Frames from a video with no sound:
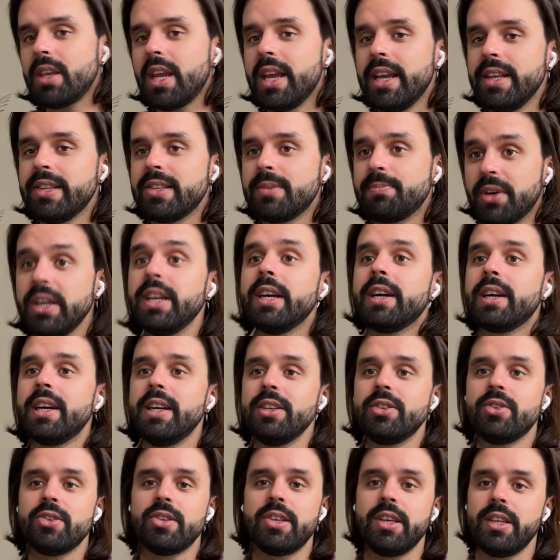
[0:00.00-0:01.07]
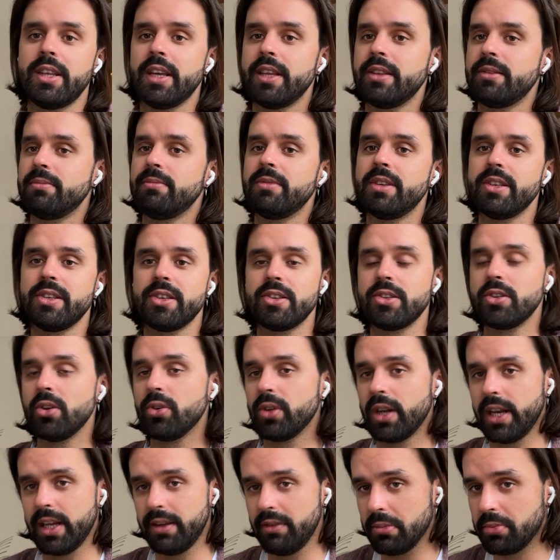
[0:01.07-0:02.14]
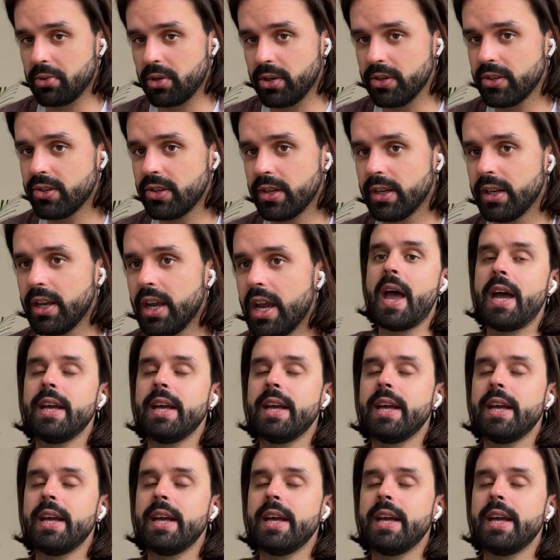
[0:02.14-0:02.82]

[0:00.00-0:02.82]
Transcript: it's pretty hard to say that this is not a living person.